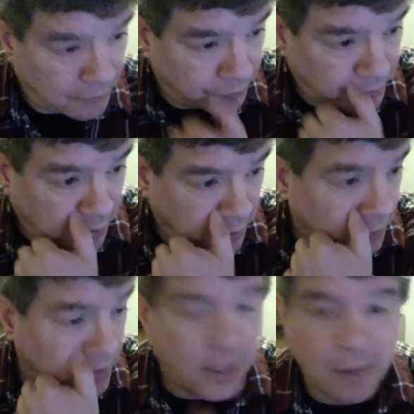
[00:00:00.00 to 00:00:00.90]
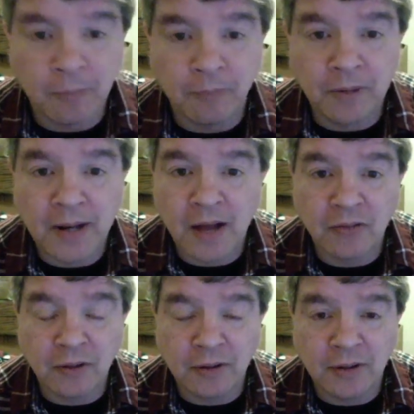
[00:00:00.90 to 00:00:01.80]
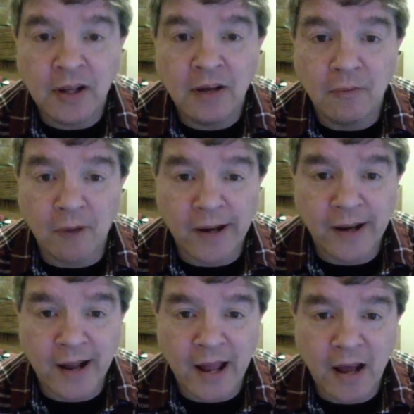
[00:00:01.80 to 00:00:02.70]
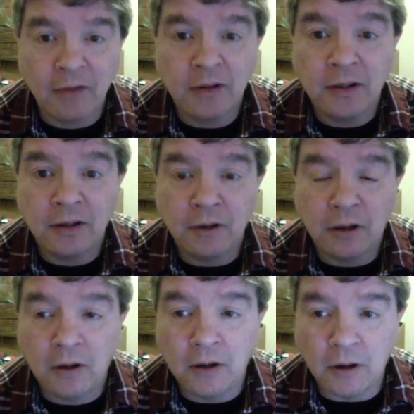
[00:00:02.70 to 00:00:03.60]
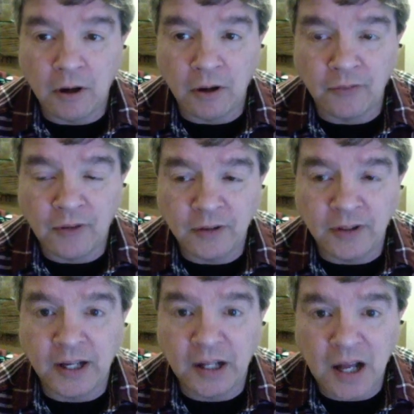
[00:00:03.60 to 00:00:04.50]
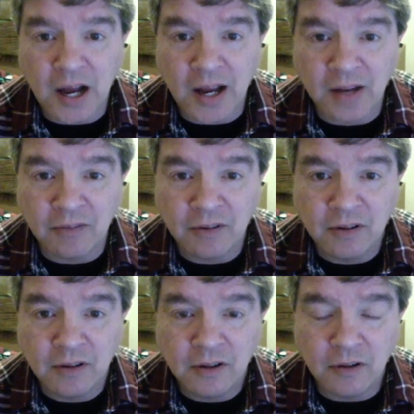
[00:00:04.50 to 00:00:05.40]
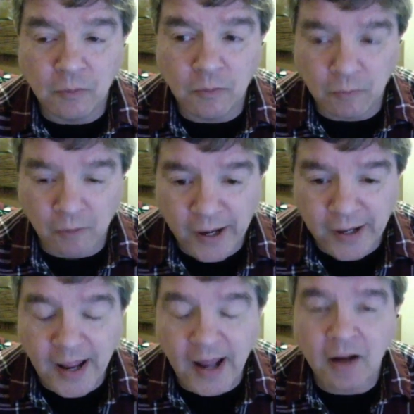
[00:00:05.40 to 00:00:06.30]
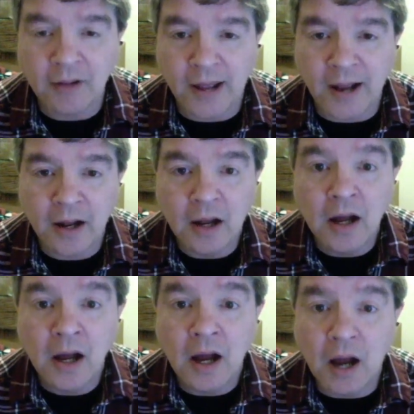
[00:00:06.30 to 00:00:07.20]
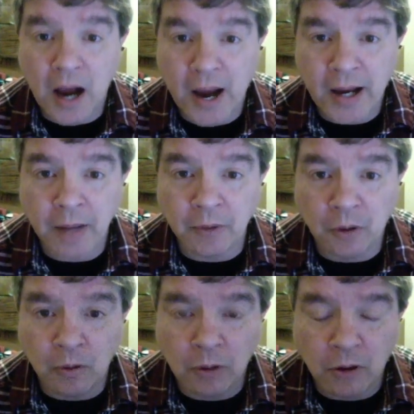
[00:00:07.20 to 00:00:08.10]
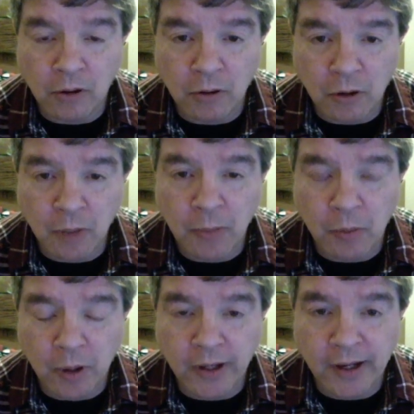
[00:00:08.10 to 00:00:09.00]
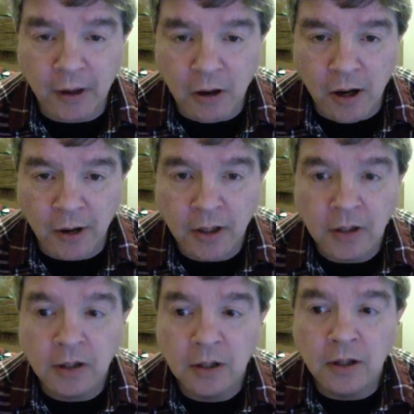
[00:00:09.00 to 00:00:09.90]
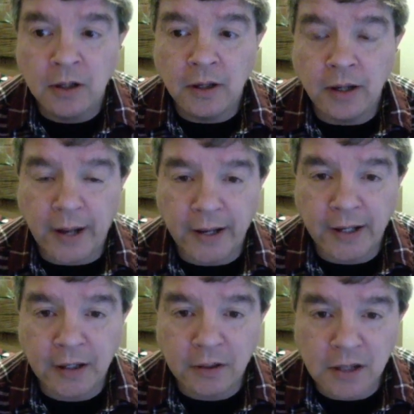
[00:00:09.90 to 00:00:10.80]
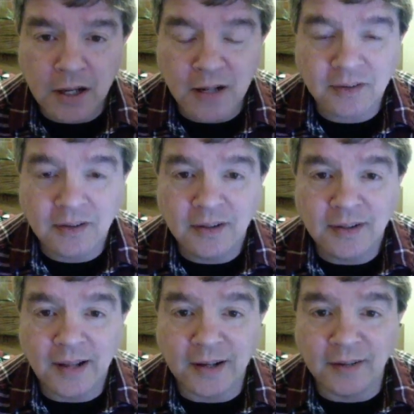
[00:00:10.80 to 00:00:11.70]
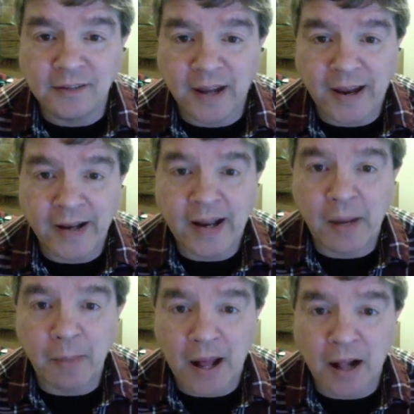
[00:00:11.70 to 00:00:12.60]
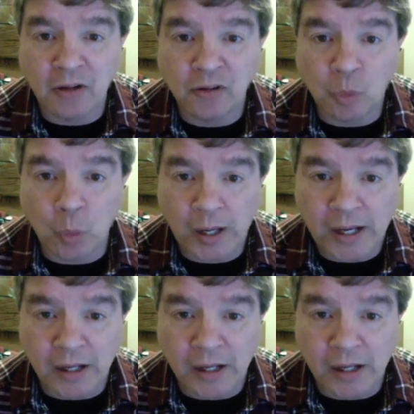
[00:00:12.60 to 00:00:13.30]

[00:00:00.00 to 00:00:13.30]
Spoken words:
Because I am pronouncing right now on DLive right now that I am no longer going to be working on any clocks that contain a balance wheel.